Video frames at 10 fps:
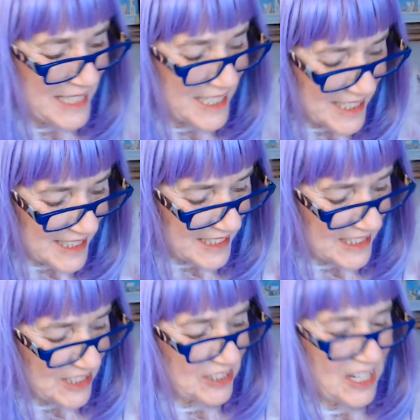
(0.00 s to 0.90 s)
just to
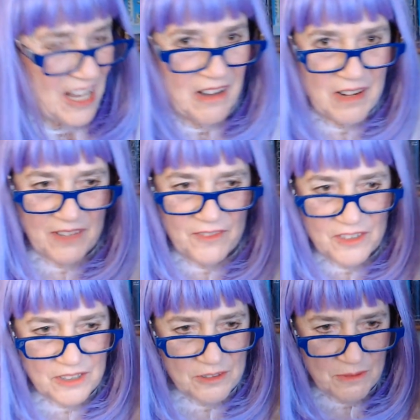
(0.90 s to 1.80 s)
let you know, if you
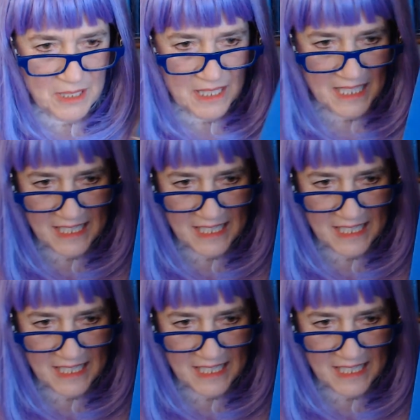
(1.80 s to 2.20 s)
do one of these